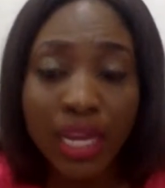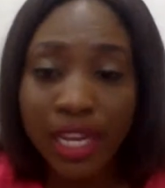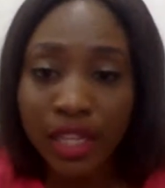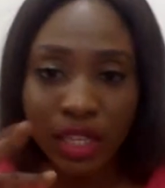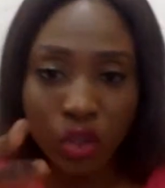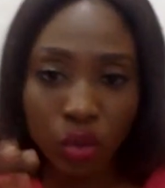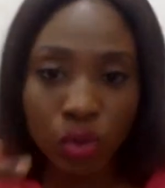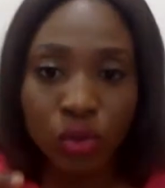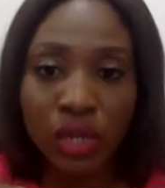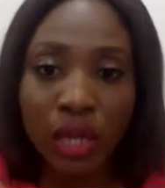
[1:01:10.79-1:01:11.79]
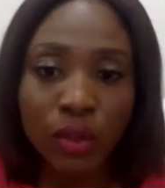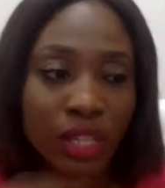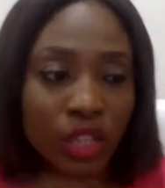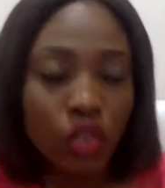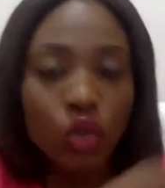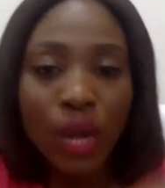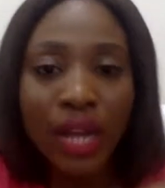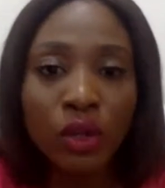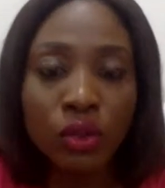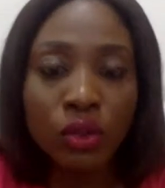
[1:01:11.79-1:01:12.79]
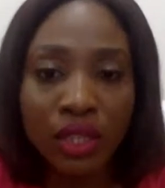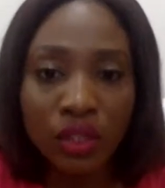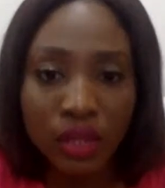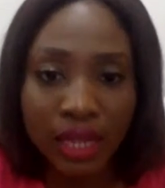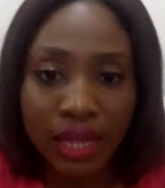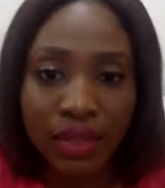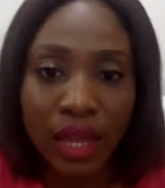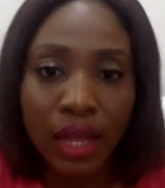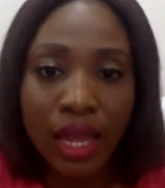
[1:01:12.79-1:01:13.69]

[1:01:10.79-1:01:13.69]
It takes two to tango. It's you and God doing this together.